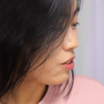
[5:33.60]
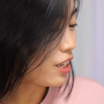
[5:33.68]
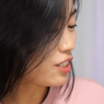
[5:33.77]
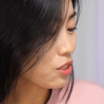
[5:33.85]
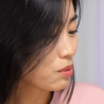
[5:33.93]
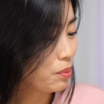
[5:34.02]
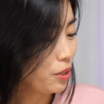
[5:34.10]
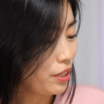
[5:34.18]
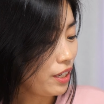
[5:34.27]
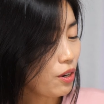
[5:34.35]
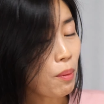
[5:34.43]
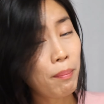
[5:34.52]
I just put
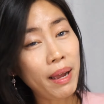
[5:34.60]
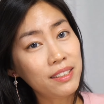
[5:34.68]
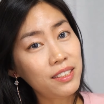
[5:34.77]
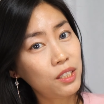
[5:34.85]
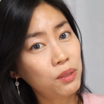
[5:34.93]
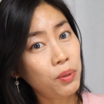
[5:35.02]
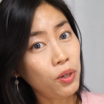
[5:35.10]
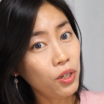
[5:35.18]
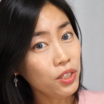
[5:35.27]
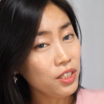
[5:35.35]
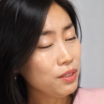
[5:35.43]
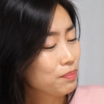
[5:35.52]
it on Mantis
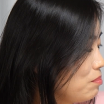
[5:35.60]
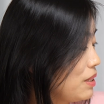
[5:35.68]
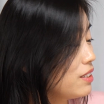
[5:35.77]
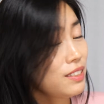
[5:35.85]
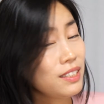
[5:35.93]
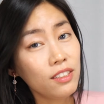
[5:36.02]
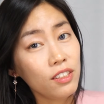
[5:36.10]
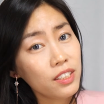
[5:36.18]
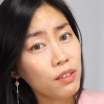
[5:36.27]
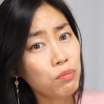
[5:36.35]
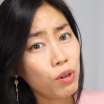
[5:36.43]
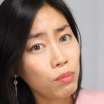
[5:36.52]
Pod. Because it
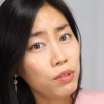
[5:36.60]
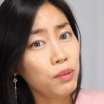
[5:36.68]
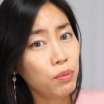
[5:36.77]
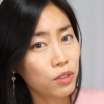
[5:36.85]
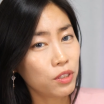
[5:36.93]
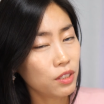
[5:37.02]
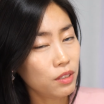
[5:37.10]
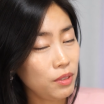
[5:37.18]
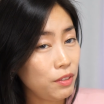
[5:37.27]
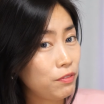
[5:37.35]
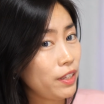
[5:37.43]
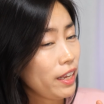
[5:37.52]
does have wobbly bottom,
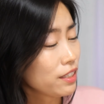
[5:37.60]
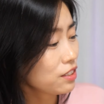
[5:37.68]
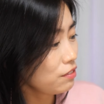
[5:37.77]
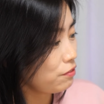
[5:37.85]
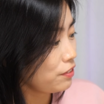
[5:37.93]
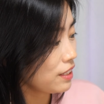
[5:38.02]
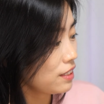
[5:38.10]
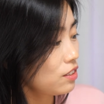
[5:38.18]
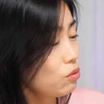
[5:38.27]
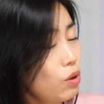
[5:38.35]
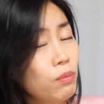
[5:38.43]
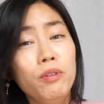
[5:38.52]
if they actually fix
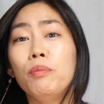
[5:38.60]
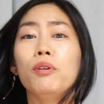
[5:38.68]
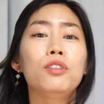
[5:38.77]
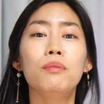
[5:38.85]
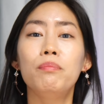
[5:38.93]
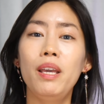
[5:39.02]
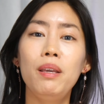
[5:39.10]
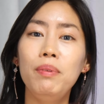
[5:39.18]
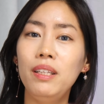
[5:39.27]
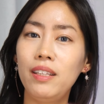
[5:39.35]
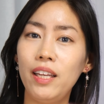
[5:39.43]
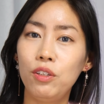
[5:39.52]
the wobbly bottom,
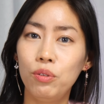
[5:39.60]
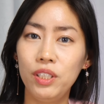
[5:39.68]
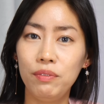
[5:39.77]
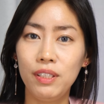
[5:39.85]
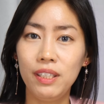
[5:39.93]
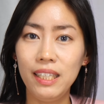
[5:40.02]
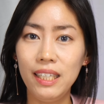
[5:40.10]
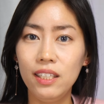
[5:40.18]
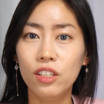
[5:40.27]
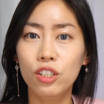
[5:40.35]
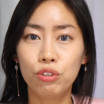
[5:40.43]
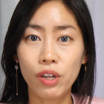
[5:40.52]
maybe they don't even
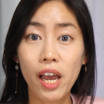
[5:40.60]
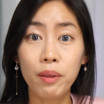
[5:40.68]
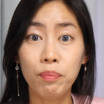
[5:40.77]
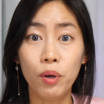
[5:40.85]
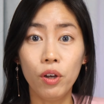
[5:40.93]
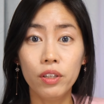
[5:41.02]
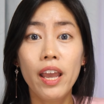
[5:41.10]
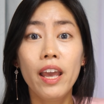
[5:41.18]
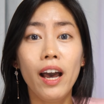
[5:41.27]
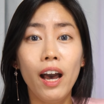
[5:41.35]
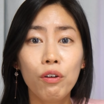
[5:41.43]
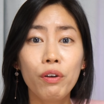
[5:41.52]
need a tripod.
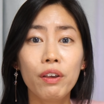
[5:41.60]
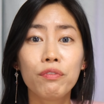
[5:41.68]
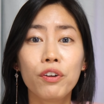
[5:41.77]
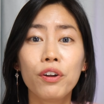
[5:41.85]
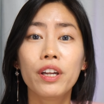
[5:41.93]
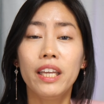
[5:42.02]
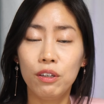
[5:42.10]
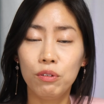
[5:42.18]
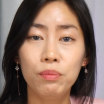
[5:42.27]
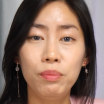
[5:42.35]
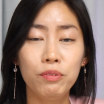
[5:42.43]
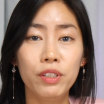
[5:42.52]
However, it
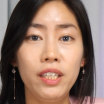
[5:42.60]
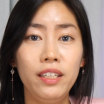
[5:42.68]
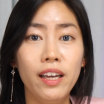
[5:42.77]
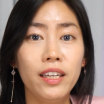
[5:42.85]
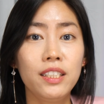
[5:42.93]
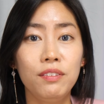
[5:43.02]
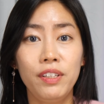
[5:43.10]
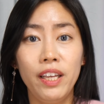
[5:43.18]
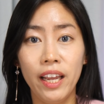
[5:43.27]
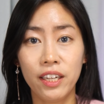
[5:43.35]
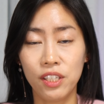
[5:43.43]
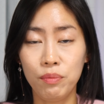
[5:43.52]
would be really nice if
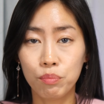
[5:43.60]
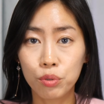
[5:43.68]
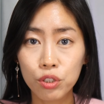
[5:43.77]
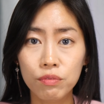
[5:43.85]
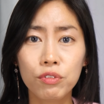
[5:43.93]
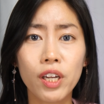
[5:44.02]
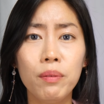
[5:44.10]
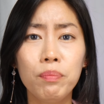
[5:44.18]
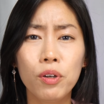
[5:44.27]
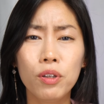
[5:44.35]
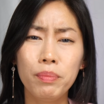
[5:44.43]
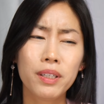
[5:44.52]
they actually improve
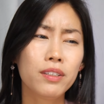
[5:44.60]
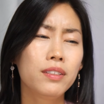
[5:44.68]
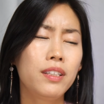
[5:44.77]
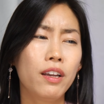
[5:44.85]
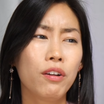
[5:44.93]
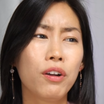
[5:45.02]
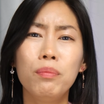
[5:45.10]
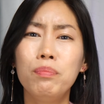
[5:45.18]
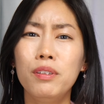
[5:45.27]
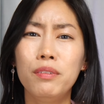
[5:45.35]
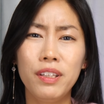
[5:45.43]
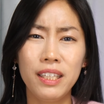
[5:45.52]
tripod, because there are a
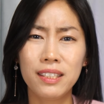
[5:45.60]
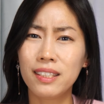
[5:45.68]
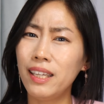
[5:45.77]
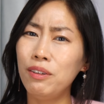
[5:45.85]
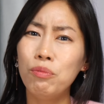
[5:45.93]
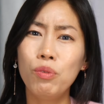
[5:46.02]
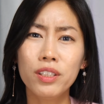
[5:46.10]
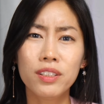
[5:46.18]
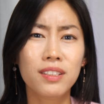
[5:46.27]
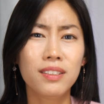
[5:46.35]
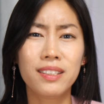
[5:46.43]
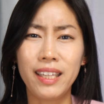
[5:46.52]
couple of things. It
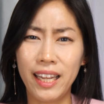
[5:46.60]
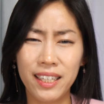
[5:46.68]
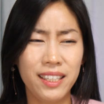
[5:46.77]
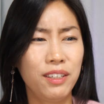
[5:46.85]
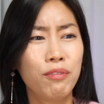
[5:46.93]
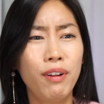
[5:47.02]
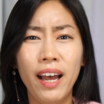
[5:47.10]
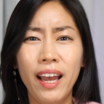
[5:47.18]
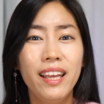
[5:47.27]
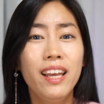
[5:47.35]
wasn't standing right,